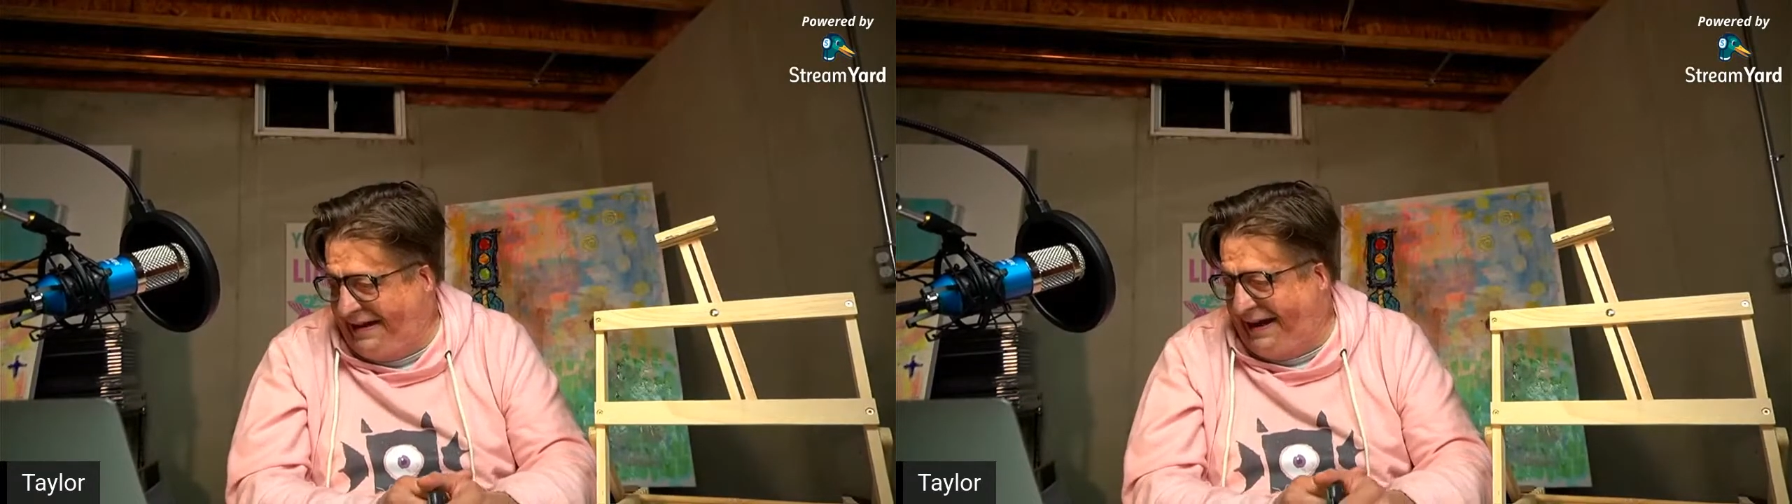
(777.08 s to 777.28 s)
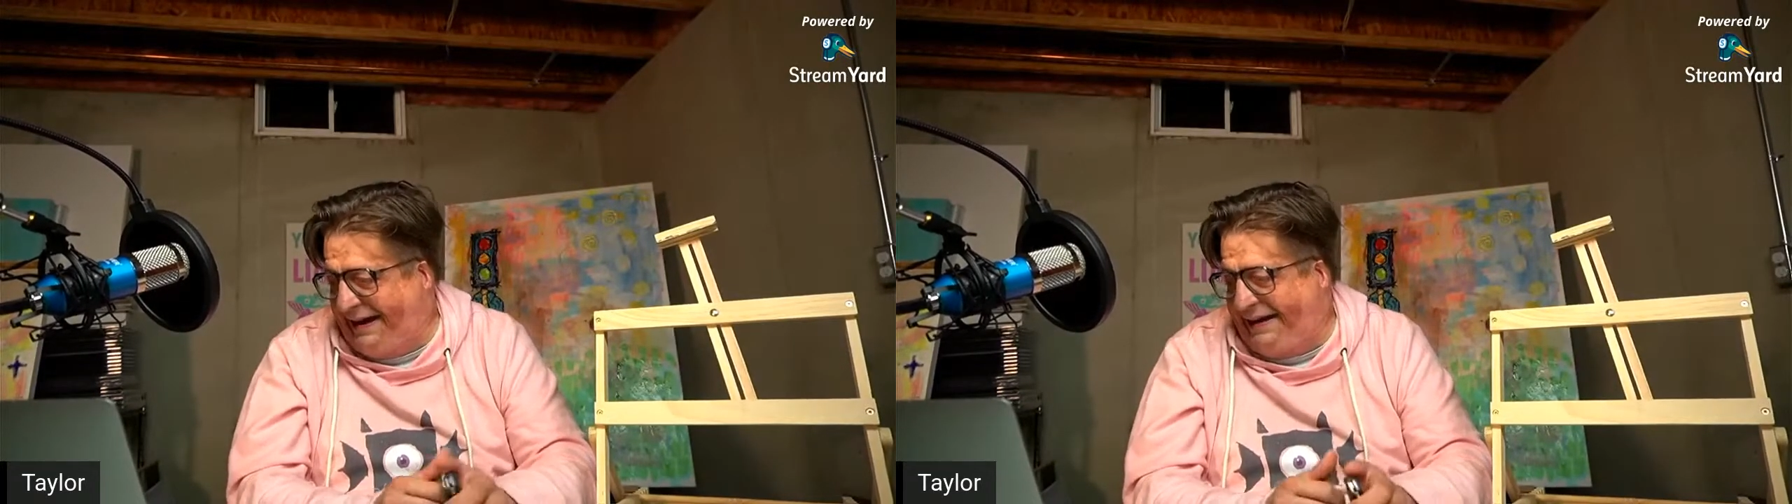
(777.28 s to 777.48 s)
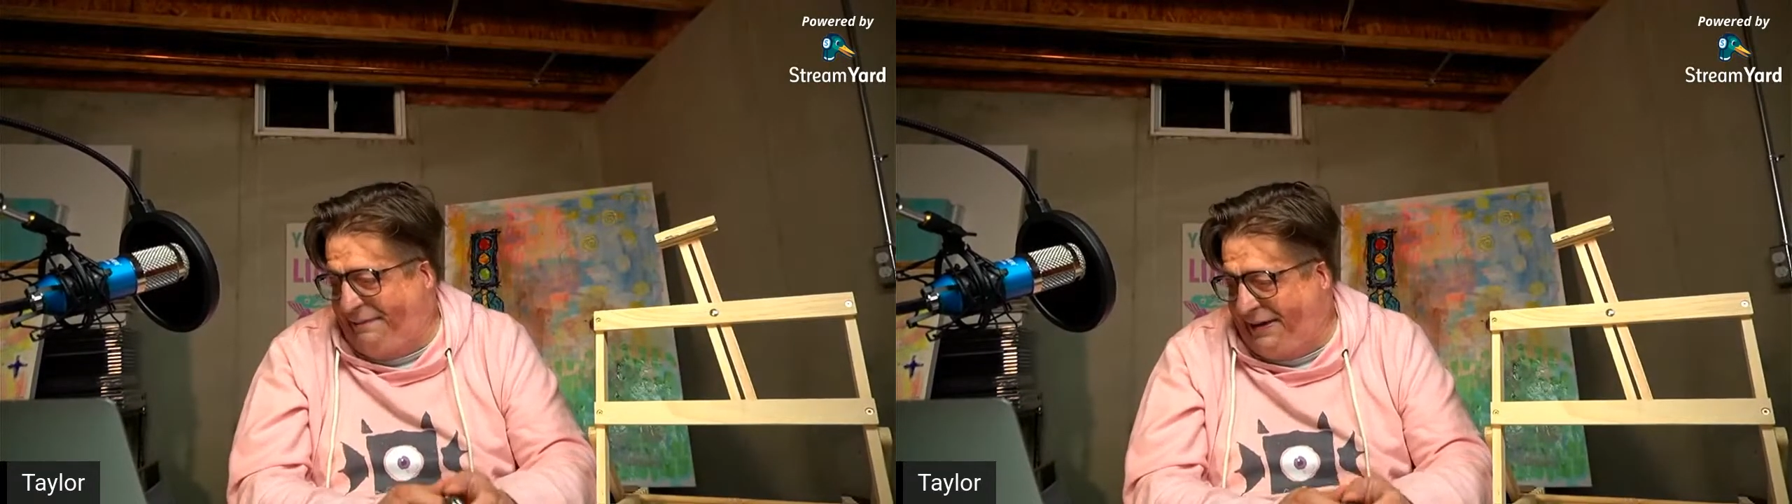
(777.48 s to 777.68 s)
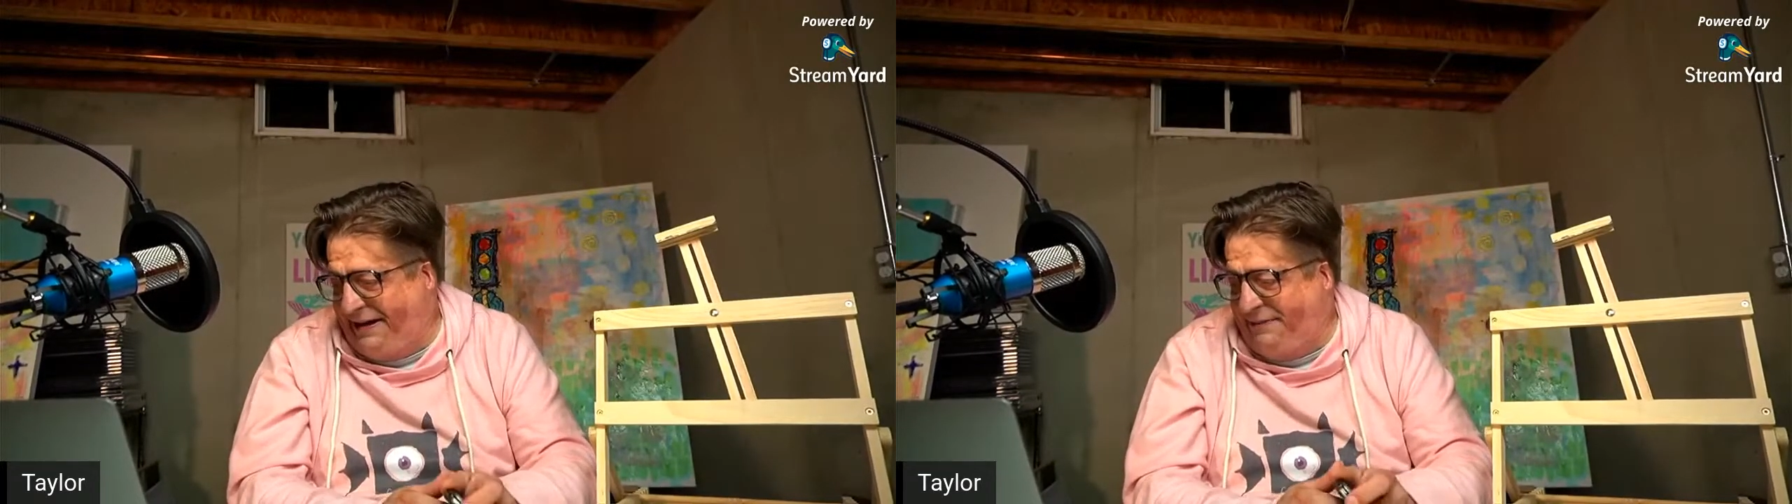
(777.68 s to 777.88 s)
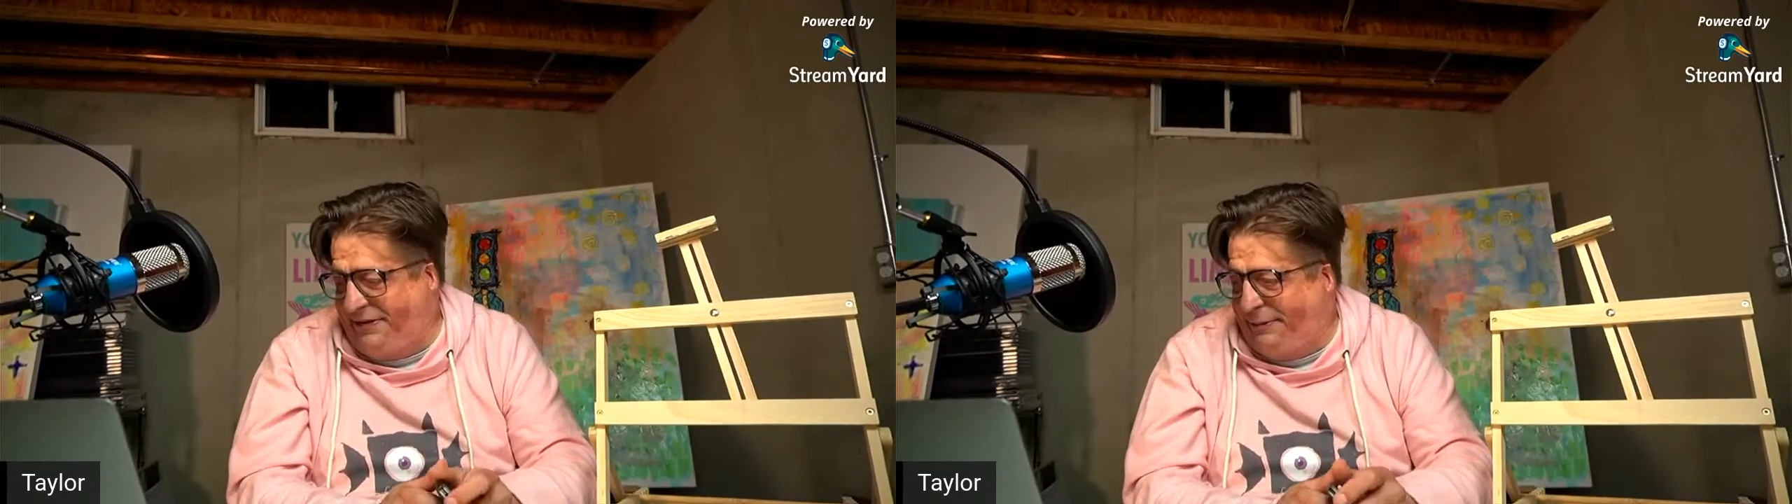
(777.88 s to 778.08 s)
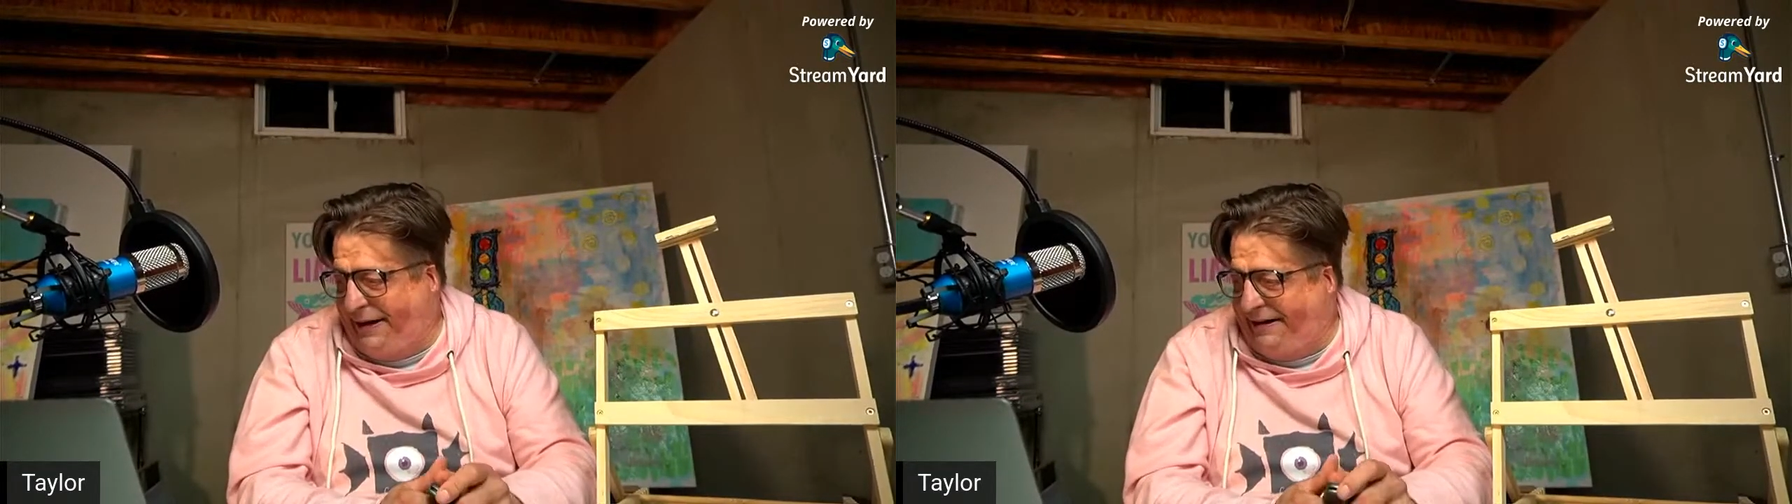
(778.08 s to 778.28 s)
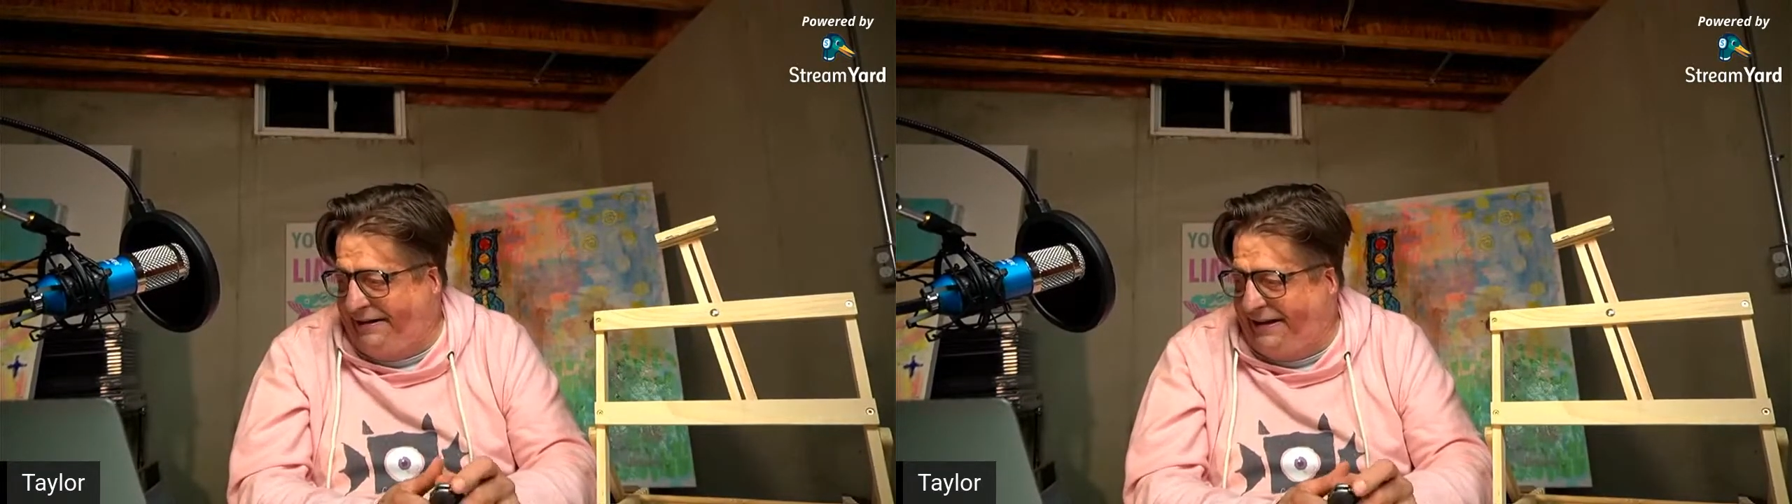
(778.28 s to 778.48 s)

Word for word: yeah, I'm, I am too, Bandit.